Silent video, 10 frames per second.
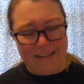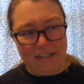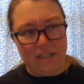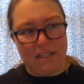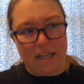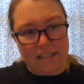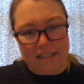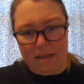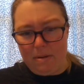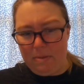just doesn't
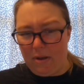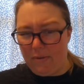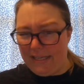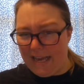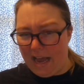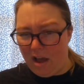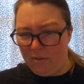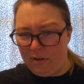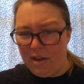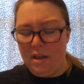seem to be going
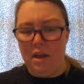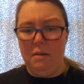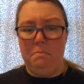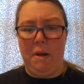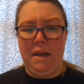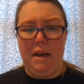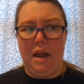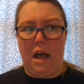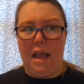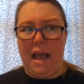down, but
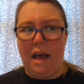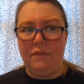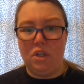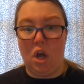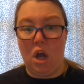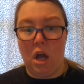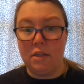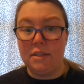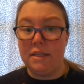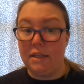I have to
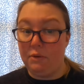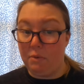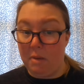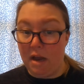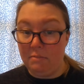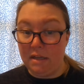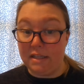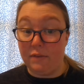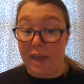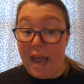constantly remind
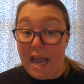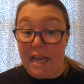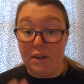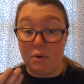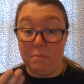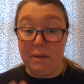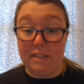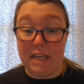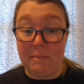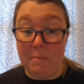myself, hey, you're
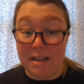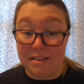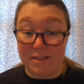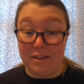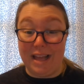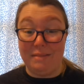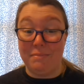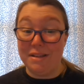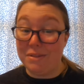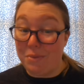building muscle, and
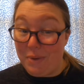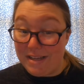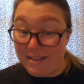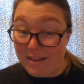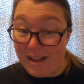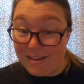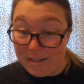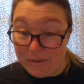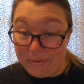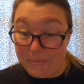muscle weighs a lot
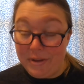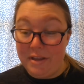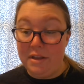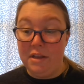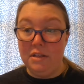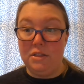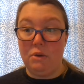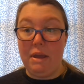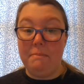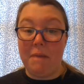too, so
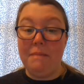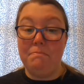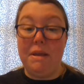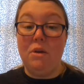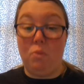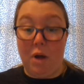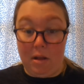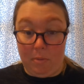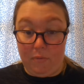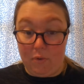it might be a
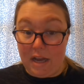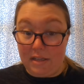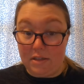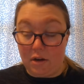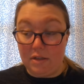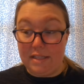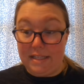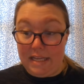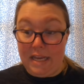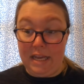while before I start
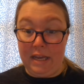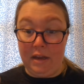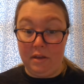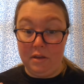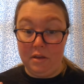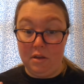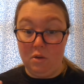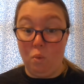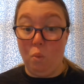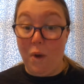seeing
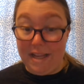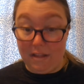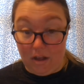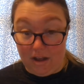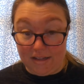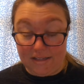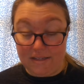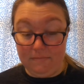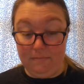weight loss.